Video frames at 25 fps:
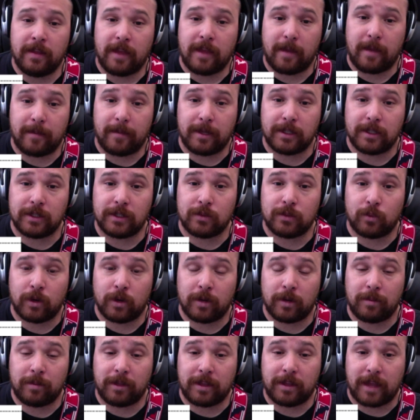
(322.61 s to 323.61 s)
That means
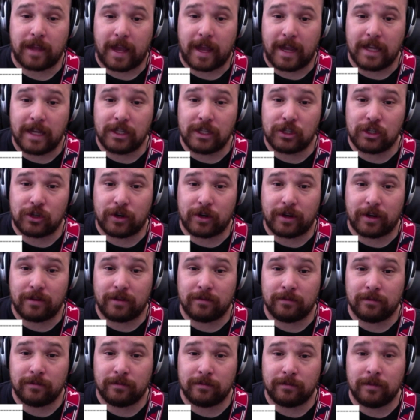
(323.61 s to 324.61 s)
we're going to play the A
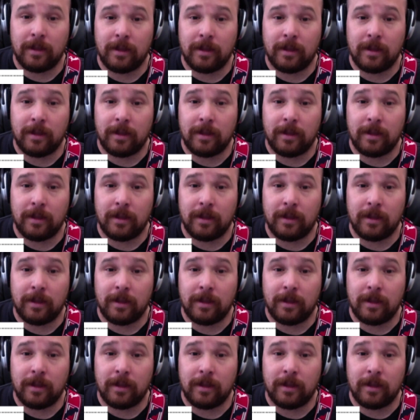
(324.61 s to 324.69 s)
string,